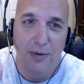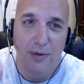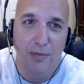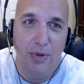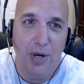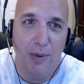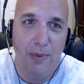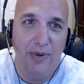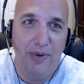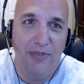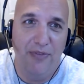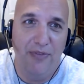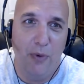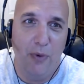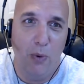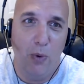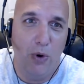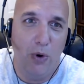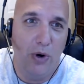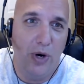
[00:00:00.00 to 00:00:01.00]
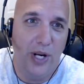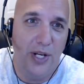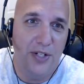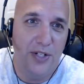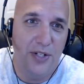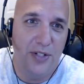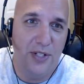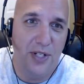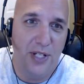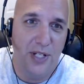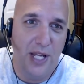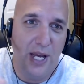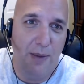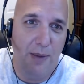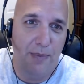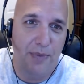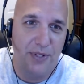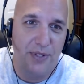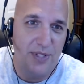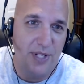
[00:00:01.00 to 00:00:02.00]
probably four inches of
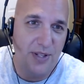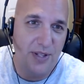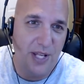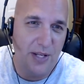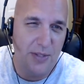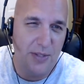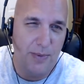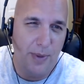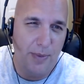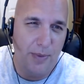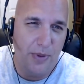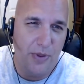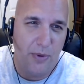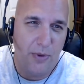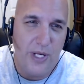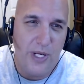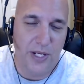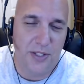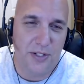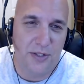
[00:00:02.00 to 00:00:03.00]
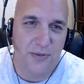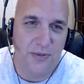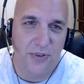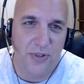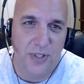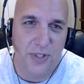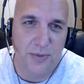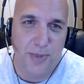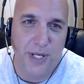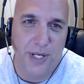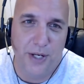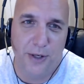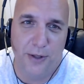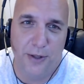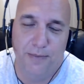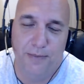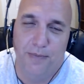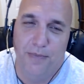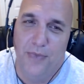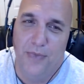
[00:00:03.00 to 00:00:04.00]
depth because I think it's maybe three inches for the
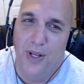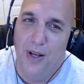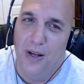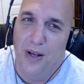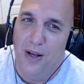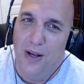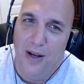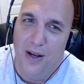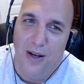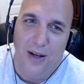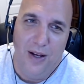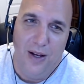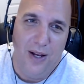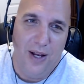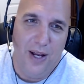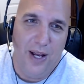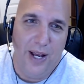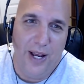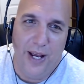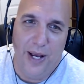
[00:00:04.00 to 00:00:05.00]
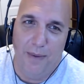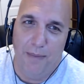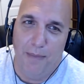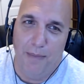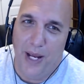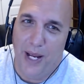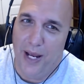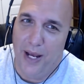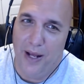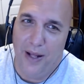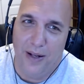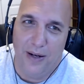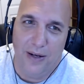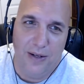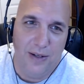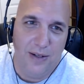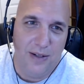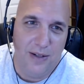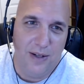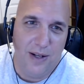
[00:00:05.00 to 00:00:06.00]
speaker. And man,
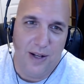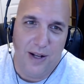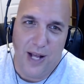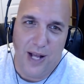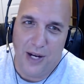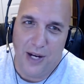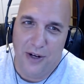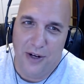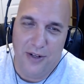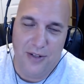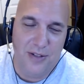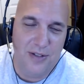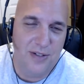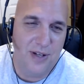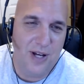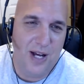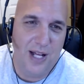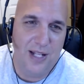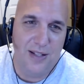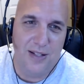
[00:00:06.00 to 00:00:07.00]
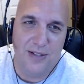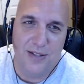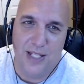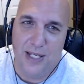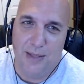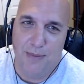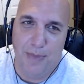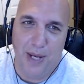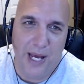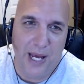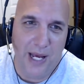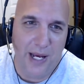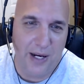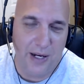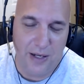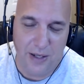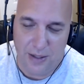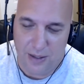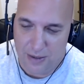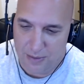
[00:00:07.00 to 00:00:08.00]
I couldn't slide the seat
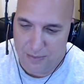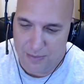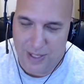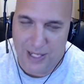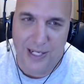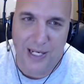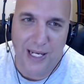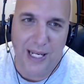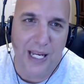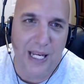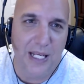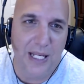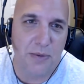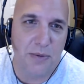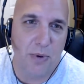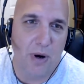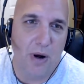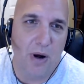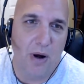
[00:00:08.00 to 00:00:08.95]
back. My knees were